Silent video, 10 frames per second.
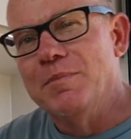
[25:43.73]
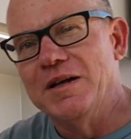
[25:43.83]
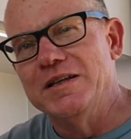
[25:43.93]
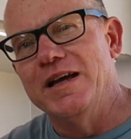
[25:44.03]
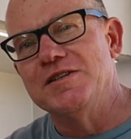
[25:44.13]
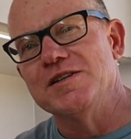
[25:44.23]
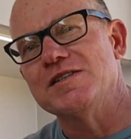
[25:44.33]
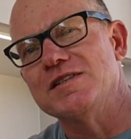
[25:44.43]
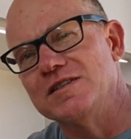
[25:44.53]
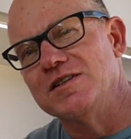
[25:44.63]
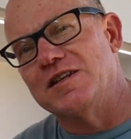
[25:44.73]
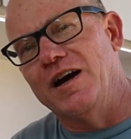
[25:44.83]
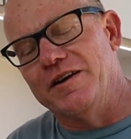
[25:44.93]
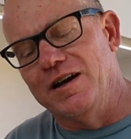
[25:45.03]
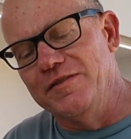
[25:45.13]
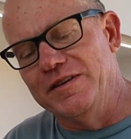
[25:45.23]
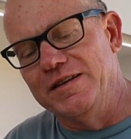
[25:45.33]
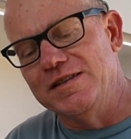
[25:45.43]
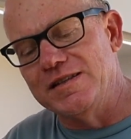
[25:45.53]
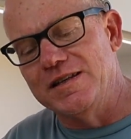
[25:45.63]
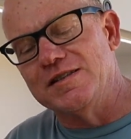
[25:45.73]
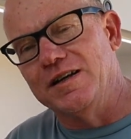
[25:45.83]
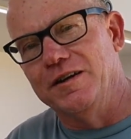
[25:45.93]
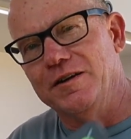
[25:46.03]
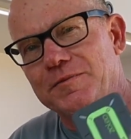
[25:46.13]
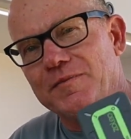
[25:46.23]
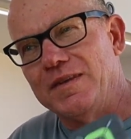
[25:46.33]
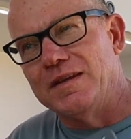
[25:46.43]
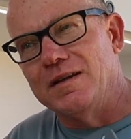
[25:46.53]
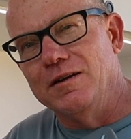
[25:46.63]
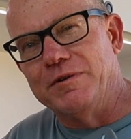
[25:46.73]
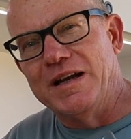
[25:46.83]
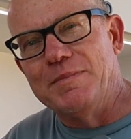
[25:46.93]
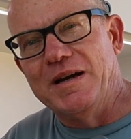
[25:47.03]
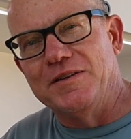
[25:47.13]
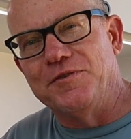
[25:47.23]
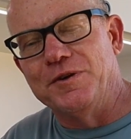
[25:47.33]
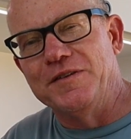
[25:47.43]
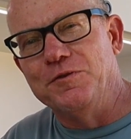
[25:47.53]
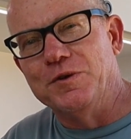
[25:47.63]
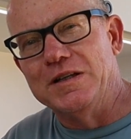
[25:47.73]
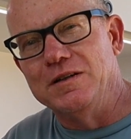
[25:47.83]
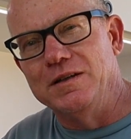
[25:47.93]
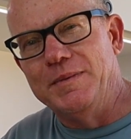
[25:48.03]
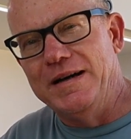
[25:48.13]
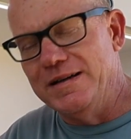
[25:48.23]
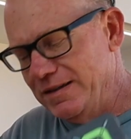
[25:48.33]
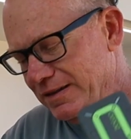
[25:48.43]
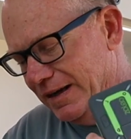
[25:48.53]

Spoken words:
But yeah, just going over this. So around about the $340 mark,